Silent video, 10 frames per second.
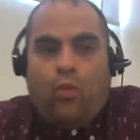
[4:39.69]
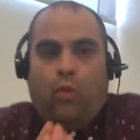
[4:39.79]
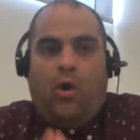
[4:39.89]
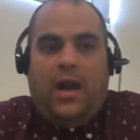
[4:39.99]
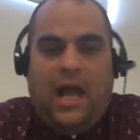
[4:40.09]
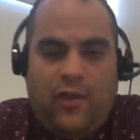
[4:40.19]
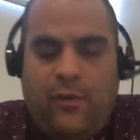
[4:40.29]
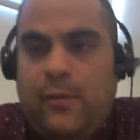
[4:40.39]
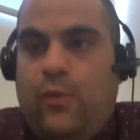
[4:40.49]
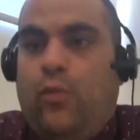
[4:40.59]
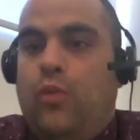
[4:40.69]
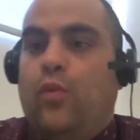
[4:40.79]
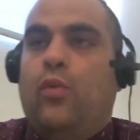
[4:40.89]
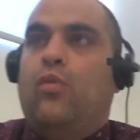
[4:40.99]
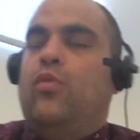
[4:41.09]
what other people
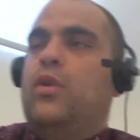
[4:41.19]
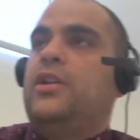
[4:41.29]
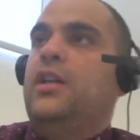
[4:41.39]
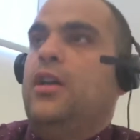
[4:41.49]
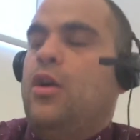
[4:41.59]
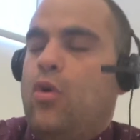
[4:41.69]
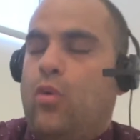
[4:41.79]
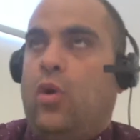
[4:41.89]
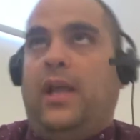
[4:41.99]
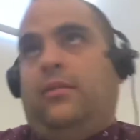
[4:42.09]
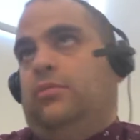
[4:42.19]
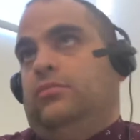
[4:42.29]
would like.